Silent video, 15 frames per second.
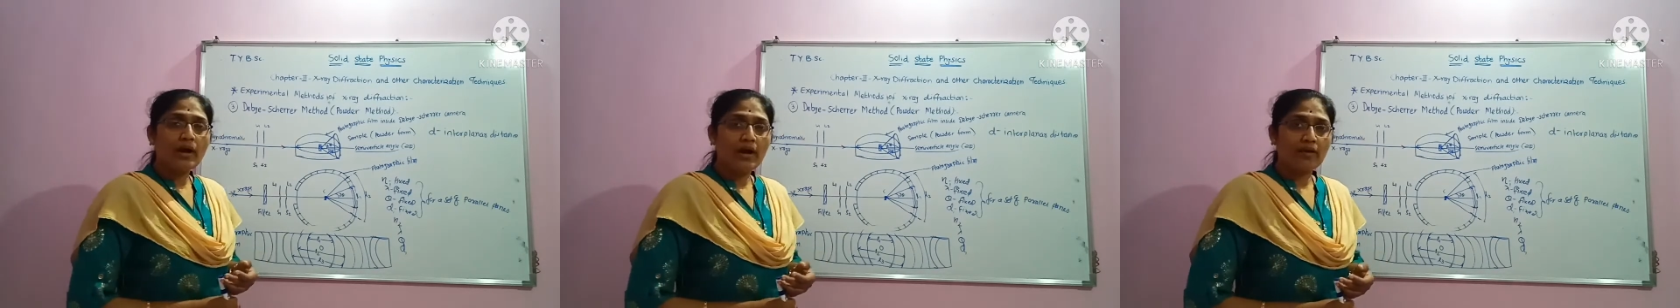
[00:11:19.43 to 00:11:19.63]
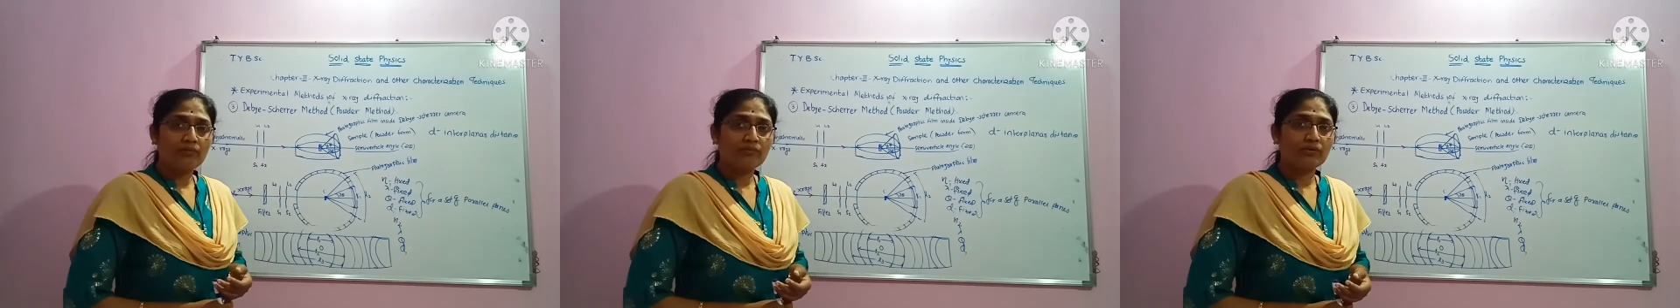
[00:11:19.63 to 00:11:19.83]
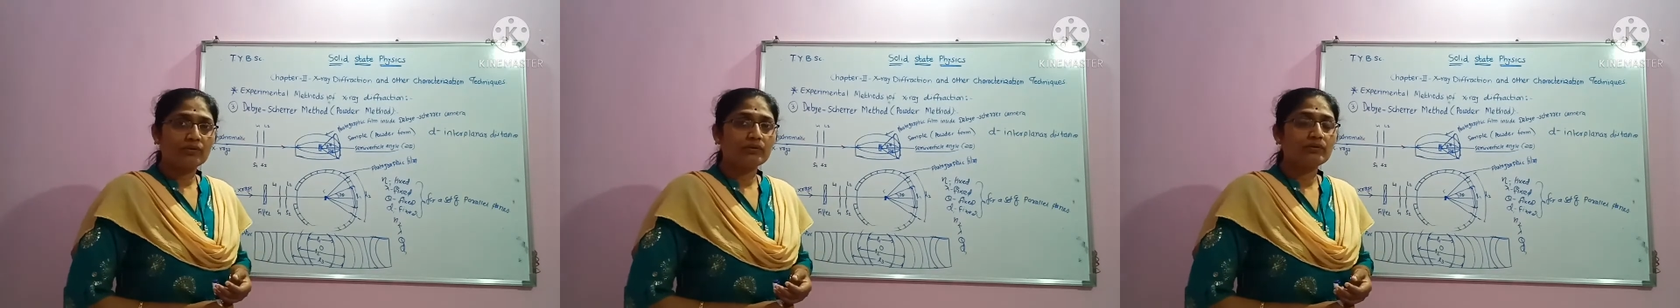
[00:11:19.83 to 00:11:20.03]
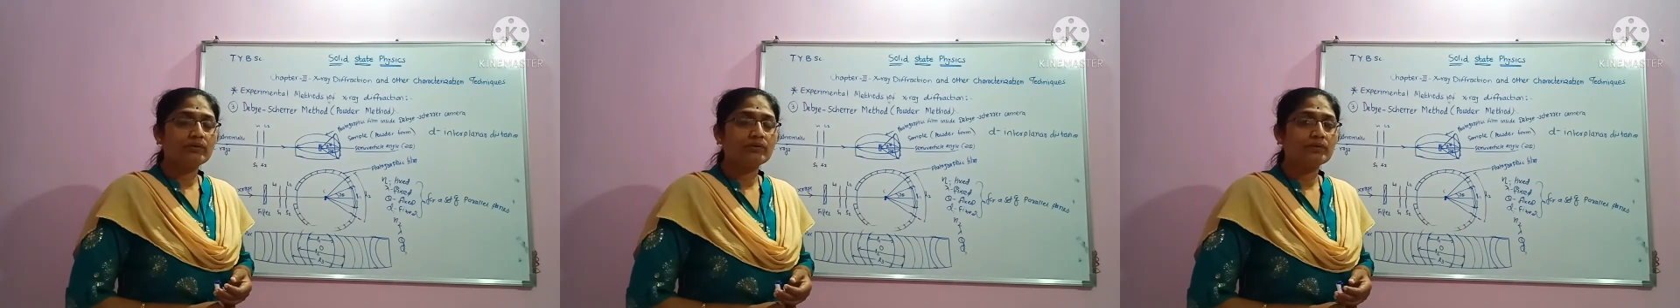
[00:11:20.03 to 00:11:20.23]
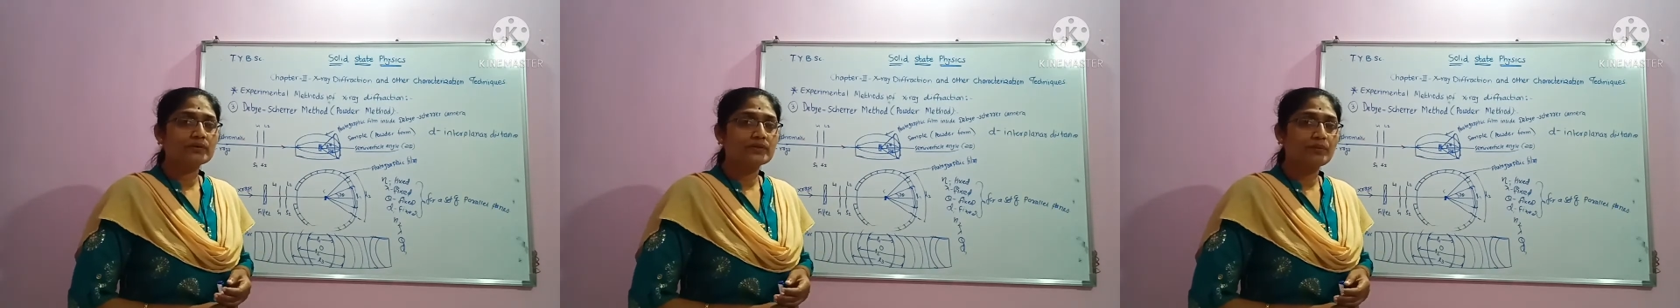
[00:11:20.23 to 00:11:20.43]
have a
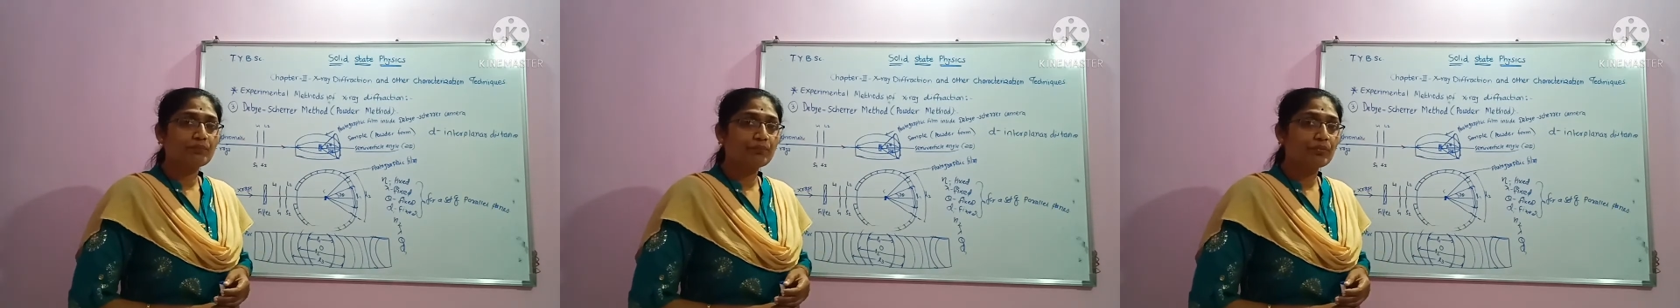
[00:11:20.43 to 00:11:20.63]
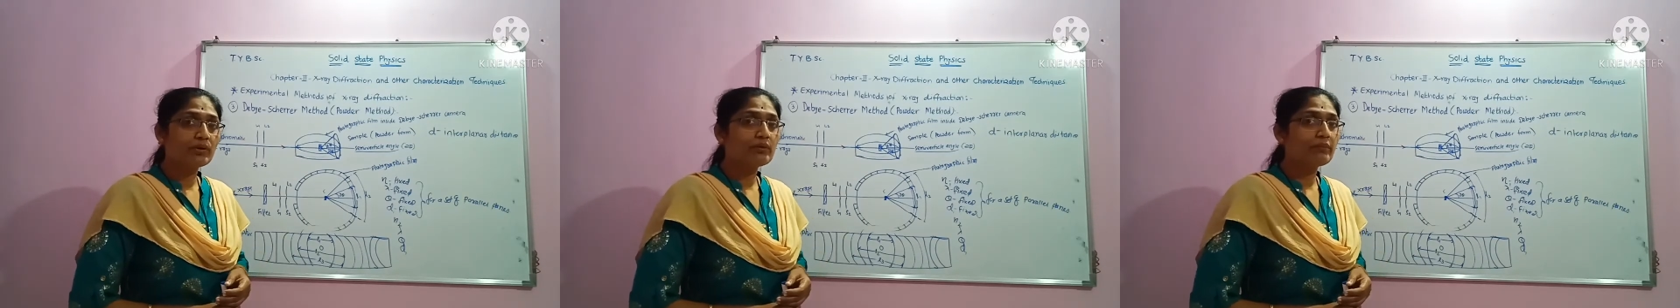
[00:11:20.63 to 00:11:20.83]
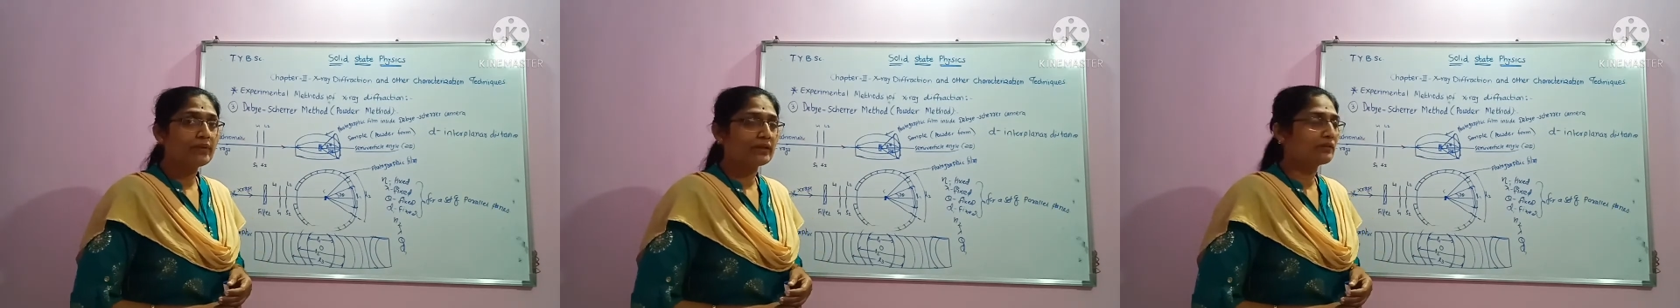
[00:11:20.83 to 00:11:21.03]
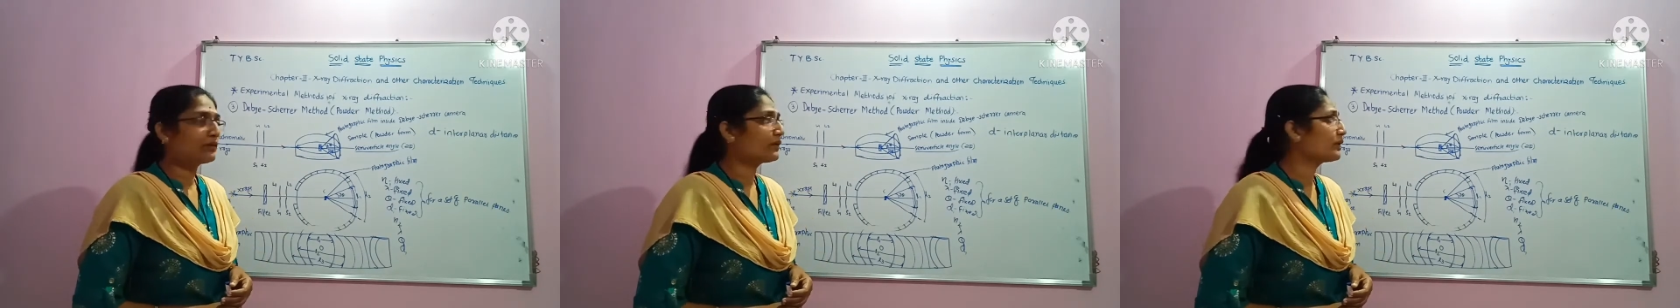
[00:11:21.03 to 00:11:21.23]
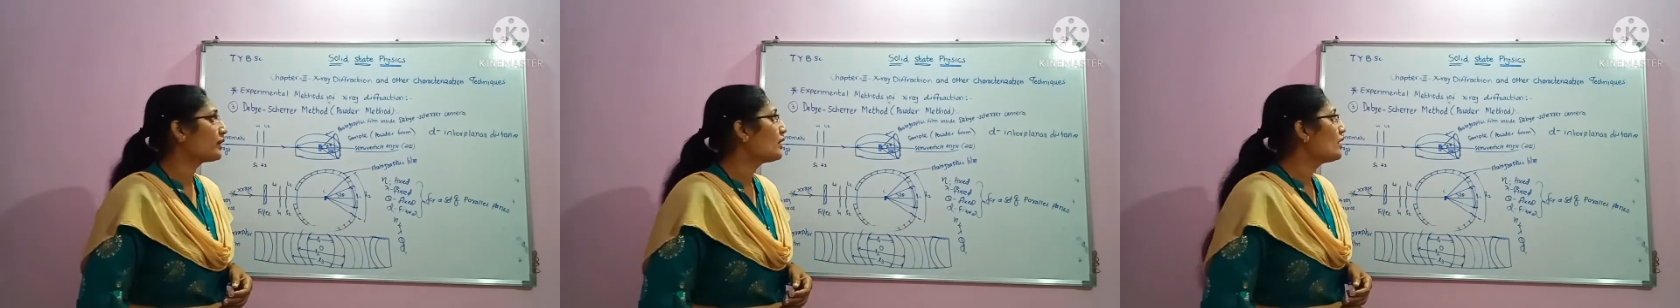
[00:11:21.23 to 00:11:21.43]
simple
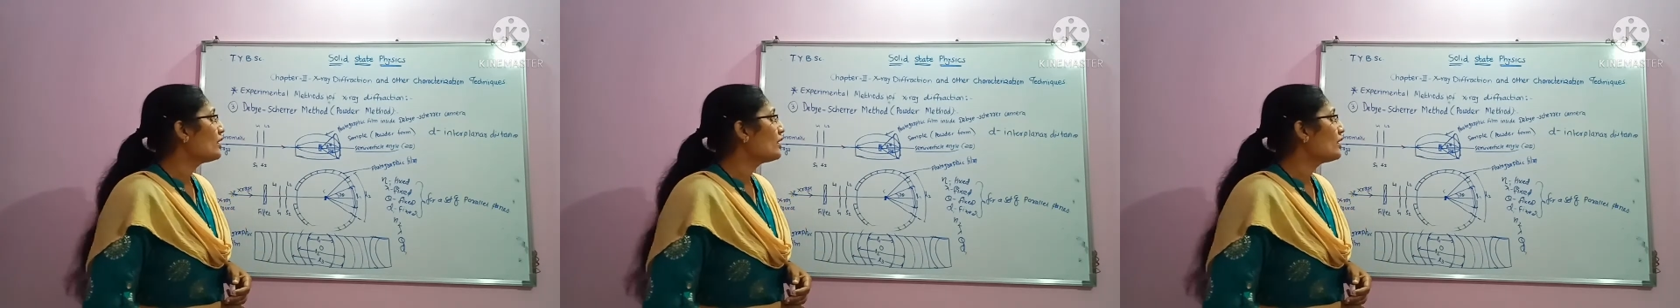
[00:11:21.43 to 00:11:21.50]
method